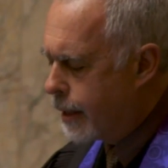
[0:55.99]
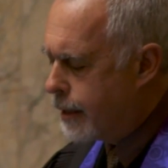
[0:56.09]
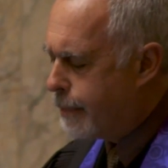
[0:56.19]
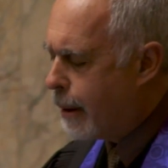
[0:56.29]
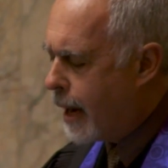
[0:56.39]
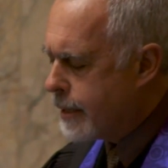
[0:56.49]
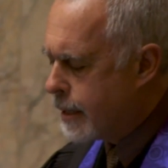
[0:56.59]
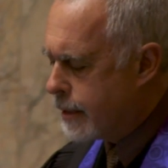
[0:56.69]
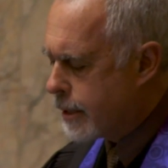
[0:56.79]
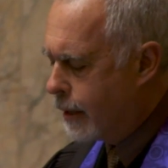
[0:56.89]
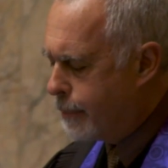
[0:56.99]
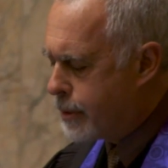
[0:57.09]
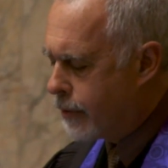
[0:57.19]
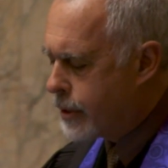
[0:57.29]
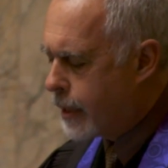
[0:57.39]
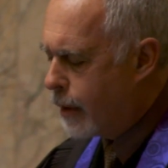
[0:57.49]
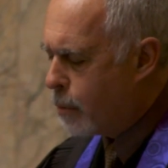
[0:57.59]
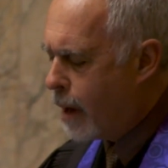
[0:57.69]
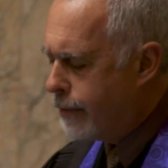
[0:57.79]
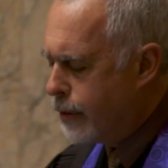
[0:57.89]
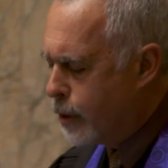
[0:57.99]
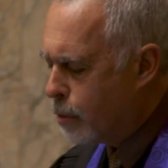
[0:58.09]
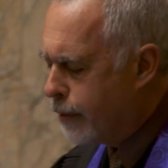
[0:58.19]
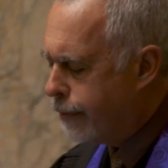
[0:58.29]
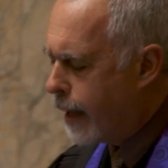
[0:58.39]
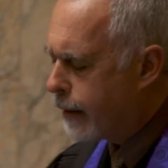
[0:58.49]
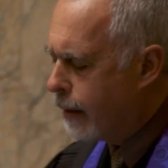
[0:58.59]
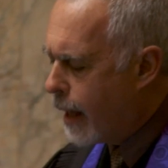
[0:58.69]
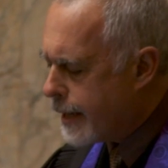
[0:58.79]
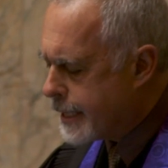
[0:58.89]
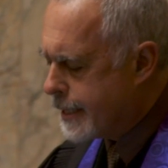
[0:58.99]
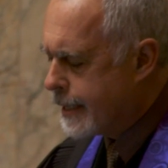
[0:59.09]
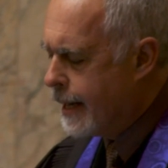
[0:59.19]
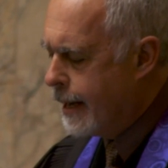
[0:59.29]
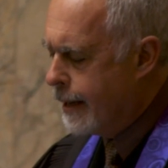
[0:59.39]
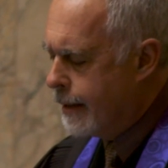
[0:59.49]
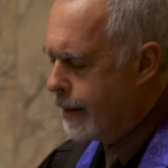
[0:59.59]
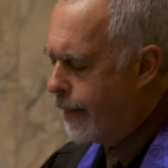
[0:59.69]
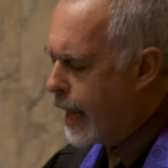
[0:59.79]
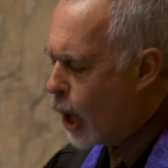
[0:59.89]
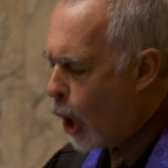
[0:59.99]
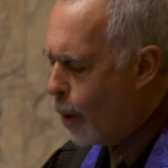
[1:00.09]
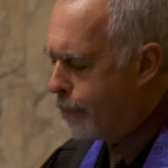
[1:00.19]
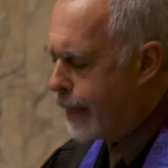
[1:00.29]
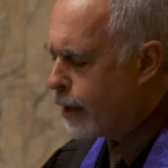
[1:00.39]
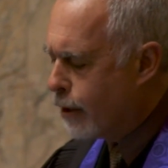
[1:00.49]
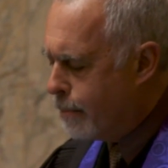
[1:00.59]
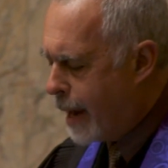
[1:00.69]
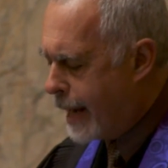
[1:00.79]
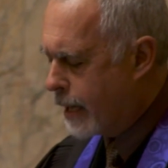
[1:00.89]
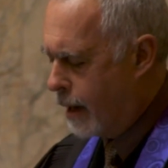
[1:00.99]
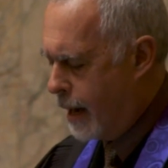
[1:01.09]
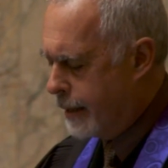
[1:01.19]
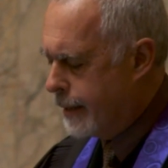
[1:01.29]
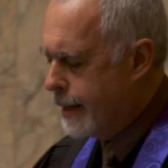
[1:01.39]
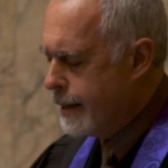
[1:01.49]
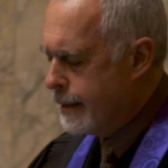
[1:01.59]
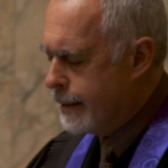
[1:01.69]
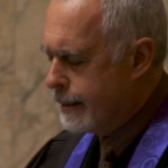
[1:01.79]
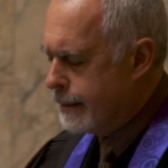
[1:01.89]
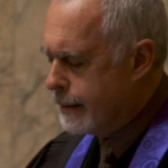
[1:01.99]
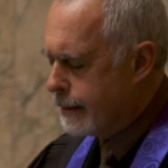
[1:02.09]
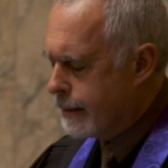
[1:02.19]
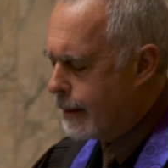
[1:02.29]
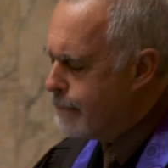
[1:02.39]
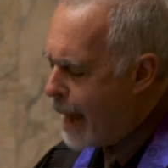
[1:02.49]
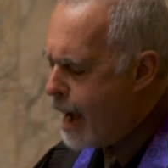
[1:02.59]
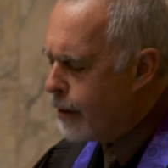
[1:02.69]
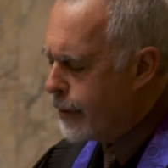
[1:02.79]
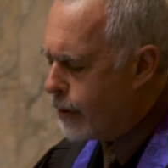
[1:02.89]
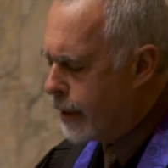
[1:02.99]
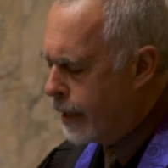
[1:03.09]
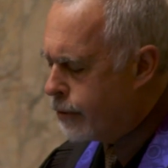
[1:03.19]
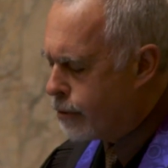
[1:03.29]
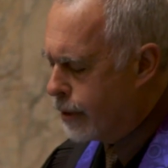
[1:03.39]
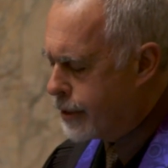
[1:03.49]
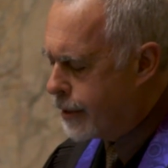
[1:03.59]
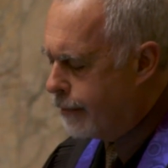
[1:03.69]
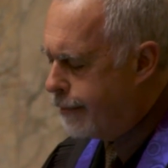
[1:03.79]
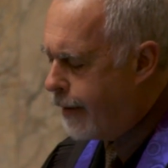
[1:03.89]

the deposit slips of state revenue reflect less than they hoped they could bank on, compound their interest in